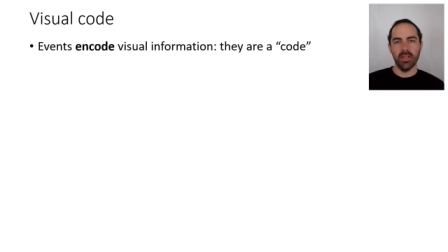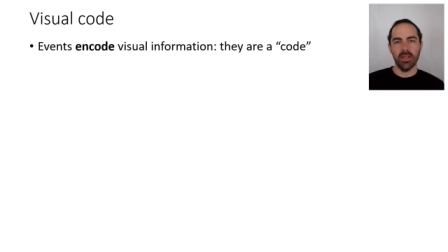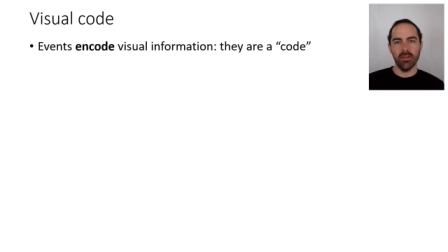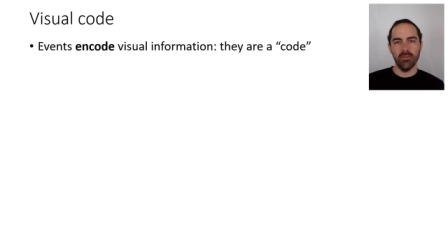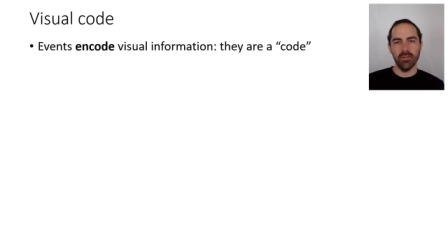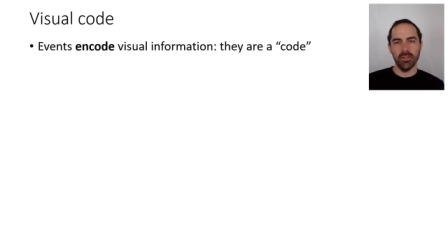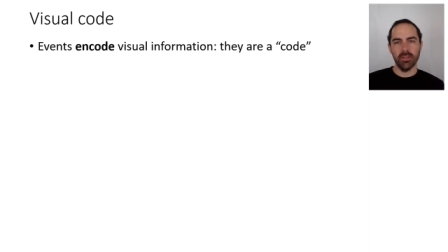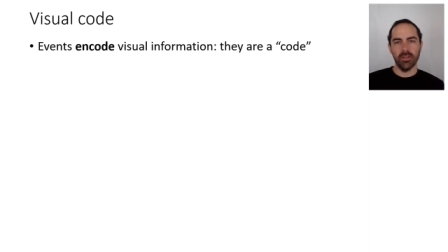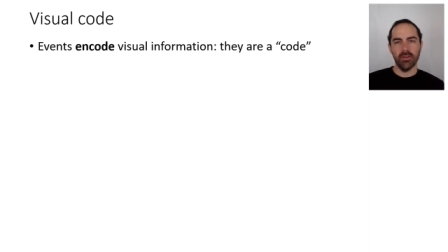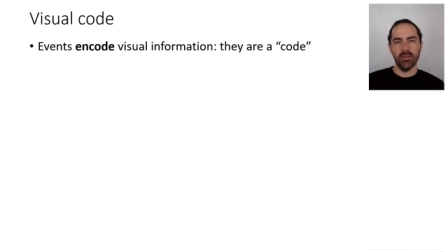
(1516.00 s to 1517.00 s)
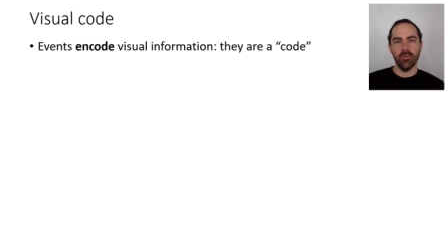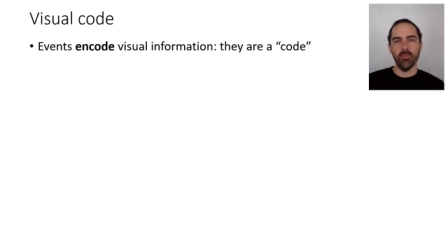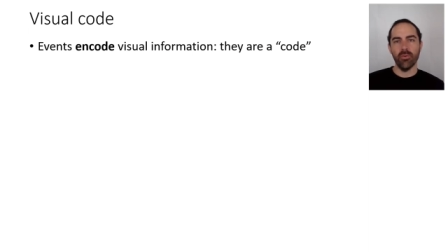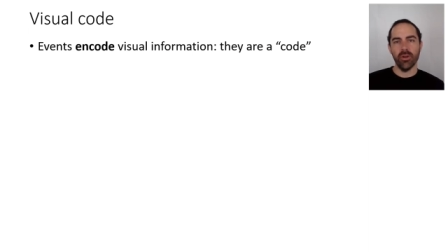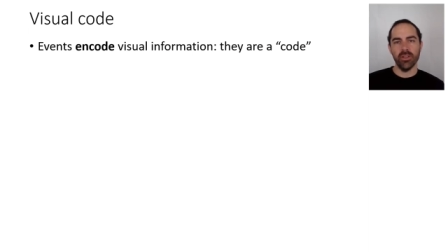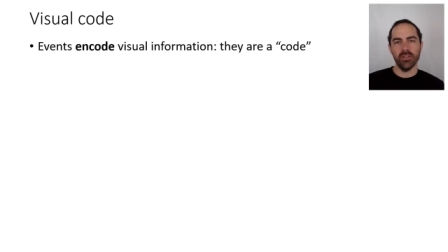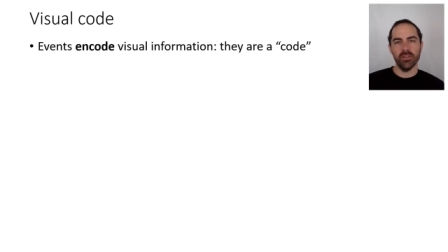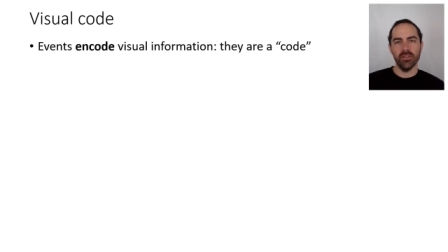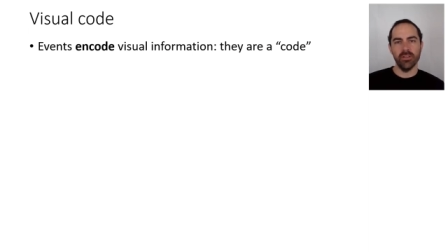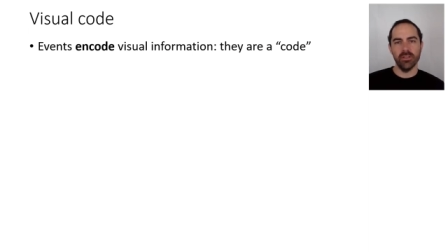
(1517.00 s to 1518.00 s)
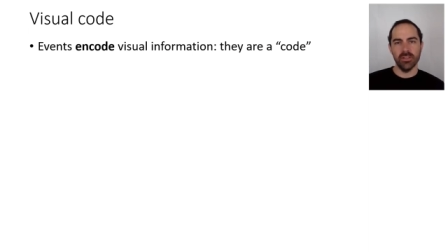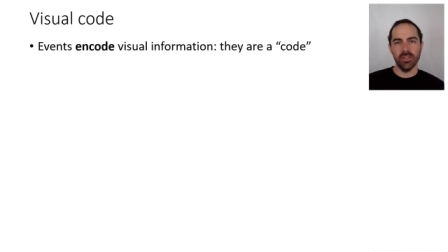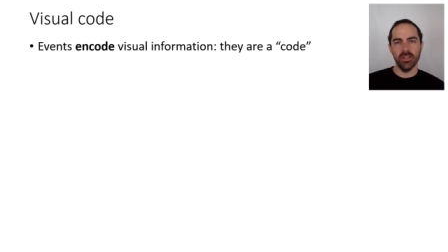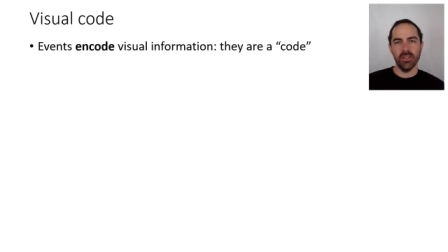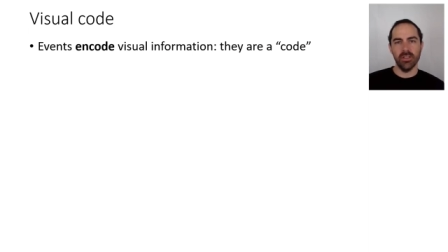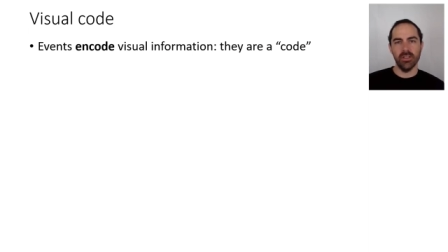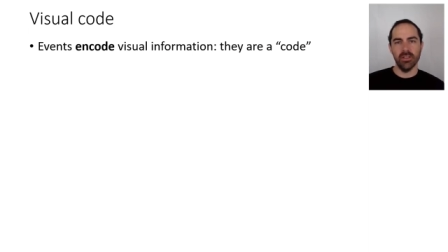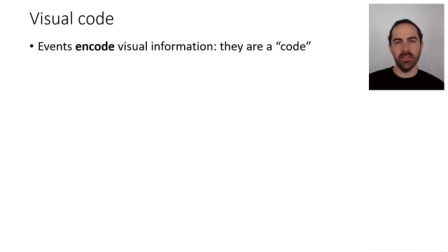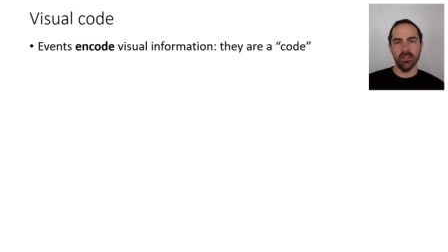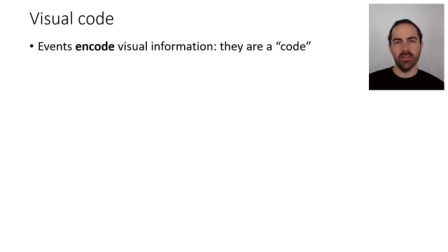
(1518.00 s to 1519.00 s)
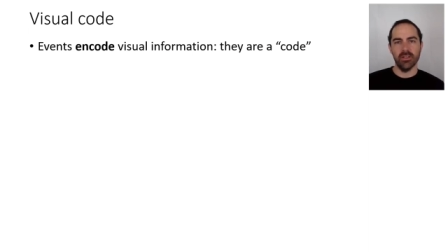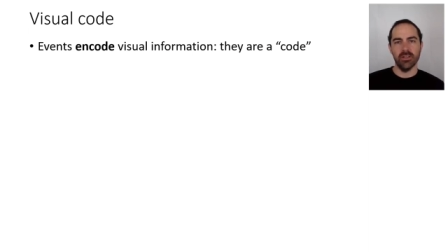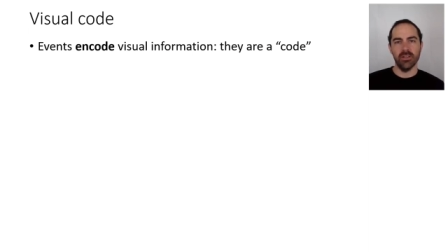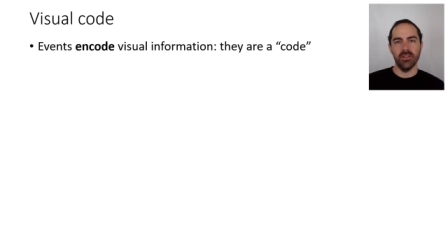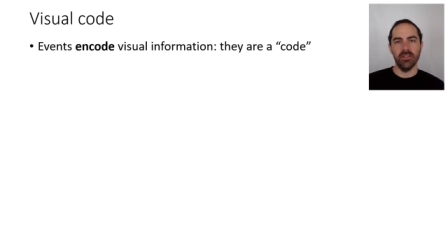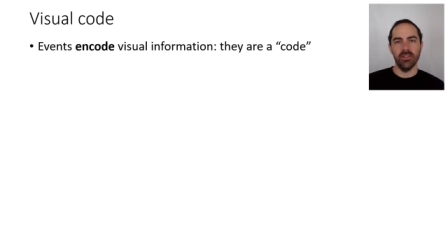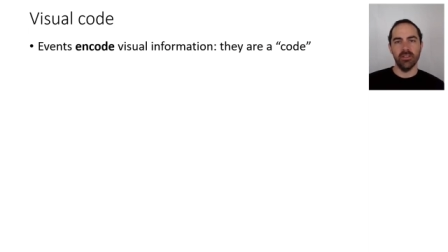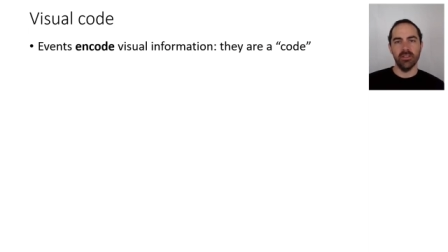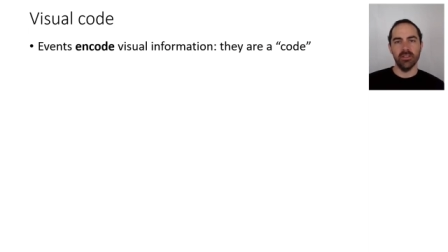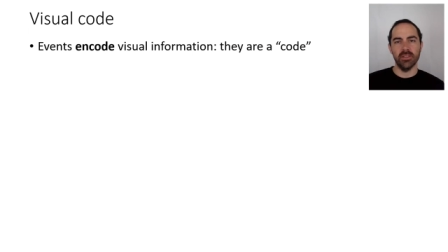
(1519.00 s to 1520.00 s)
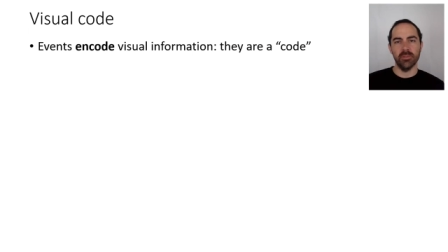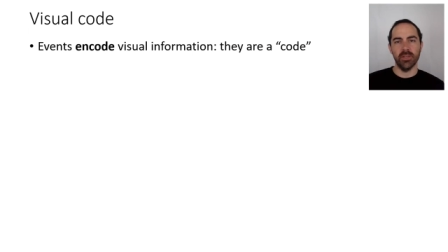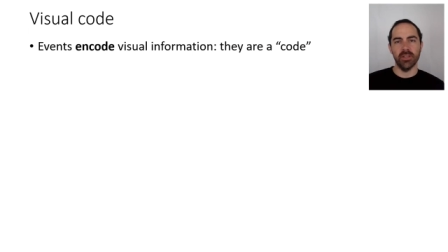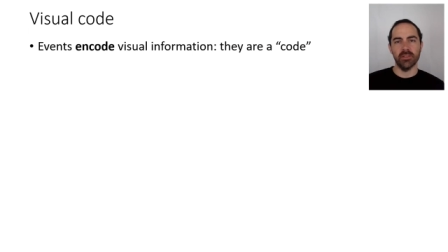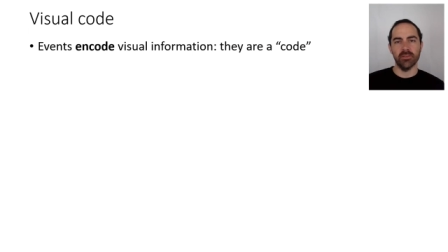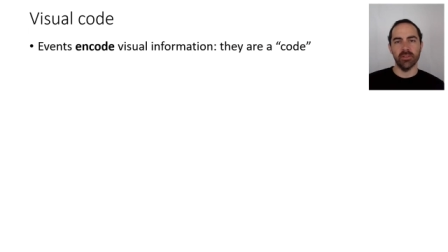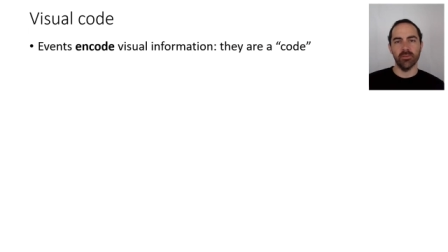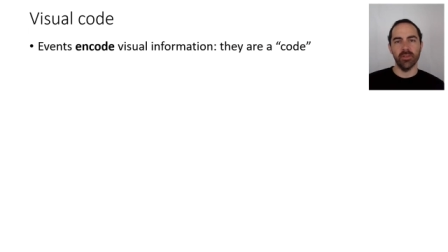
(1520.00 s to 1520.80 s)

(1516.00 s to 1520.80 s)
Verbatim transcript: kind of a compressed signal uh, in, in these spikes, right?